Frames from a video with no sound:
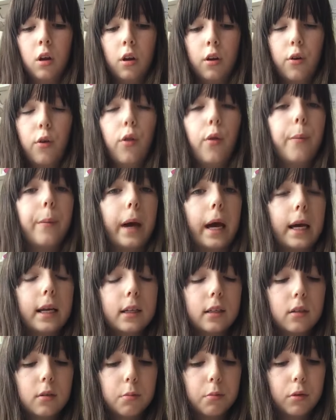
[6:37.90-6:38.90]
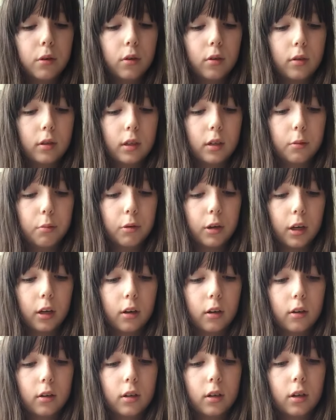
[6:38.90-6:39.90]
Not the best, but still pretty
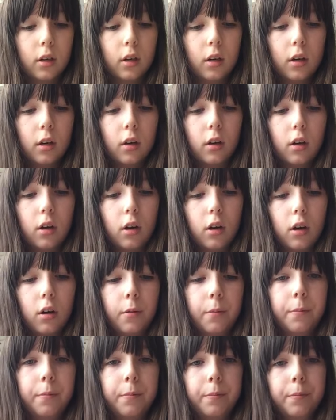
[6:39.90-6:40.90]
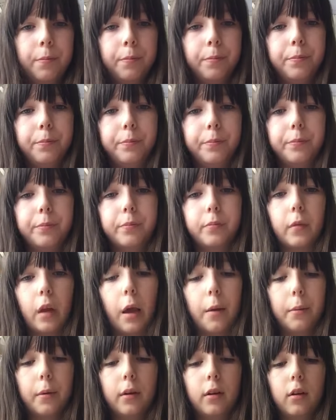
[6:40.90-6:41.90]
good. I'm
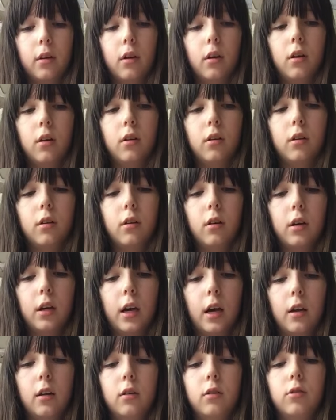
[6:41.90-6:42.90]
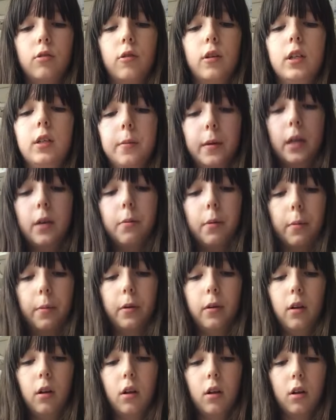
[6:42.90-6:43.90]
gonna, again, try to make a
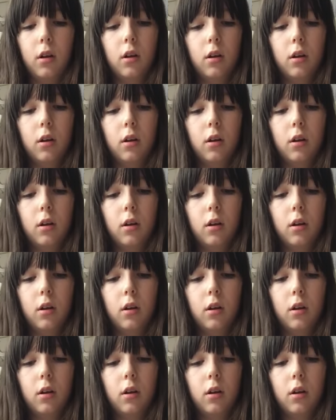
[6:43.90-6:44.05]
bubble.